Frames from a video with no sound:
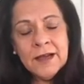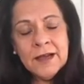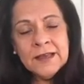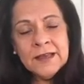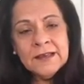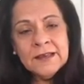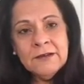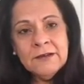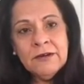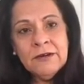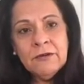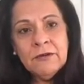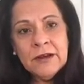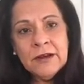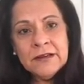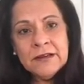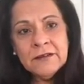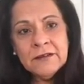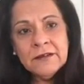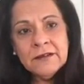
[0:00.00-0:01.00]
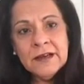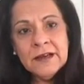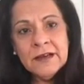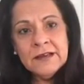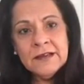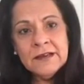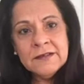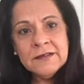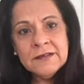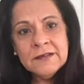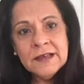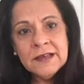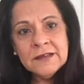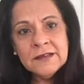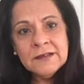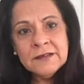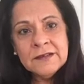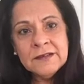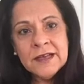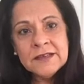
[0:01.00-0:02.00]
I think we recognize
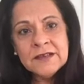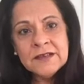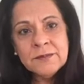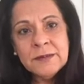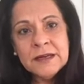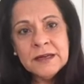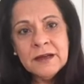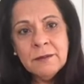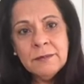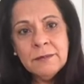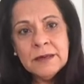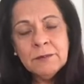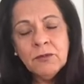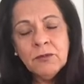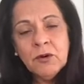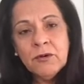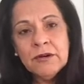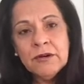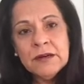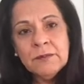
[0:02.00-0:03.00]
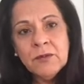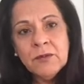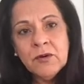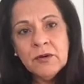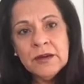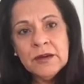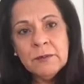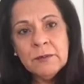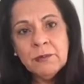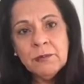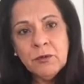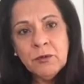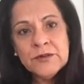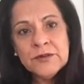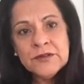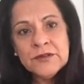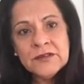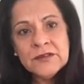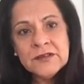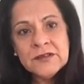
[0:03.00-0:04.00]
that that's becoming more and more
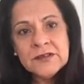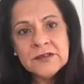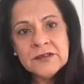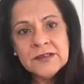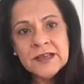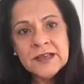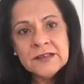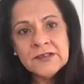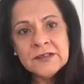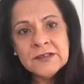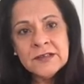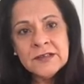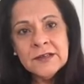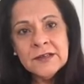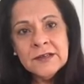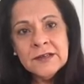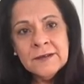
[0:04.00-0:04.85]
important. That